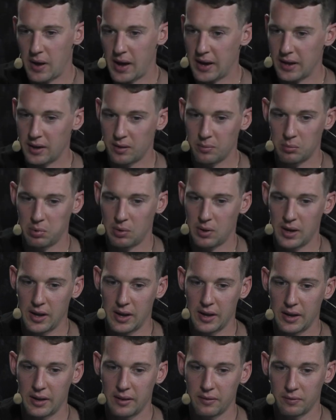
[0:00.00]
I can
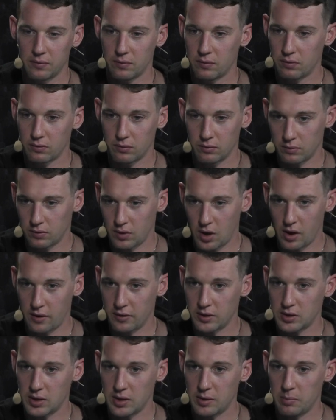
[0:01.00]
play,
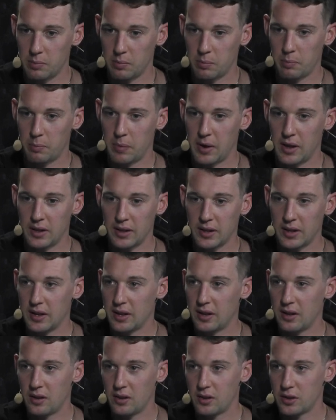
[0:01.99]
obviously, penalty
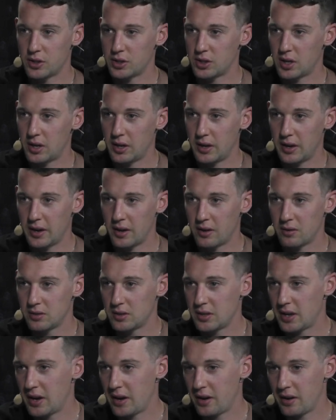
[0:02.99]
kill or shutdown
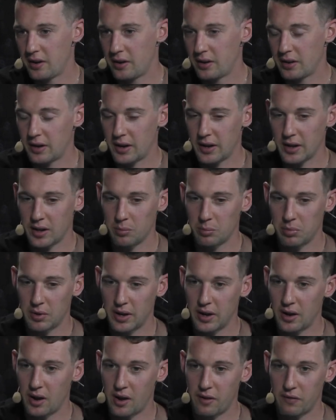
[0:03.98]
center, and I can
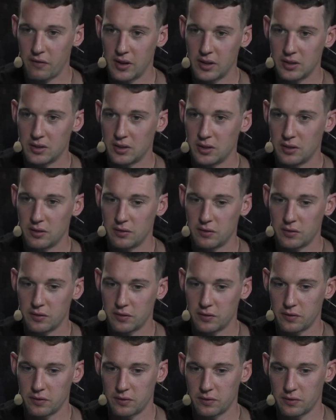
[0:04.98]
play an
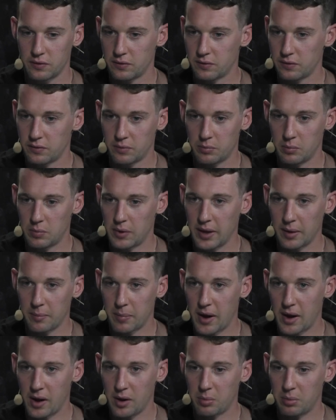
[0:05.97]
offensive, like
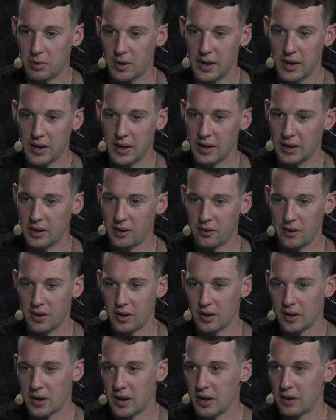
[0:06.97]
power play,
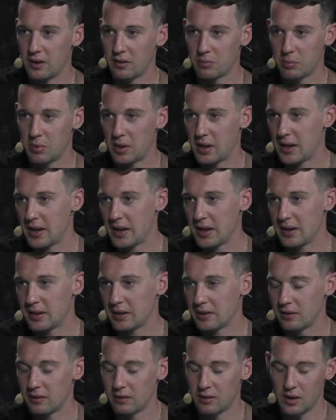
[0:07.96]
anywhere kind of play,
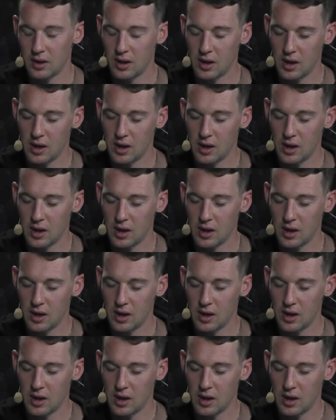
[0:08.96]
and